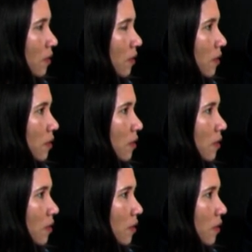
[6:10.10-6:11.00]

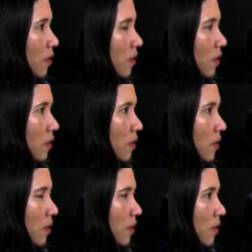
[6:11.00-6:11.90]

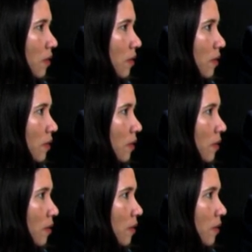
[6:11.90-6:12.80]

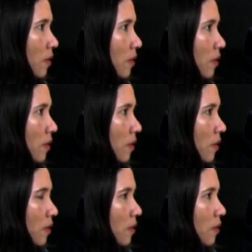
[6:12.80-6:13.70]

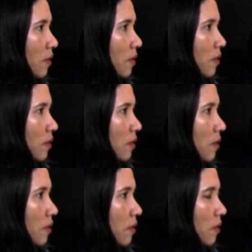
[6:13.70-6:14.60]

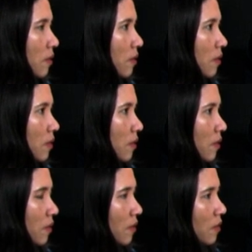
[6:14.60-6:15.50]

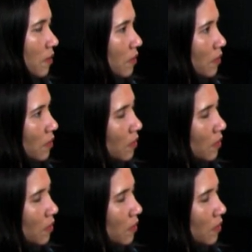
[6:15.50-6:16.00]
This person isn't speaking.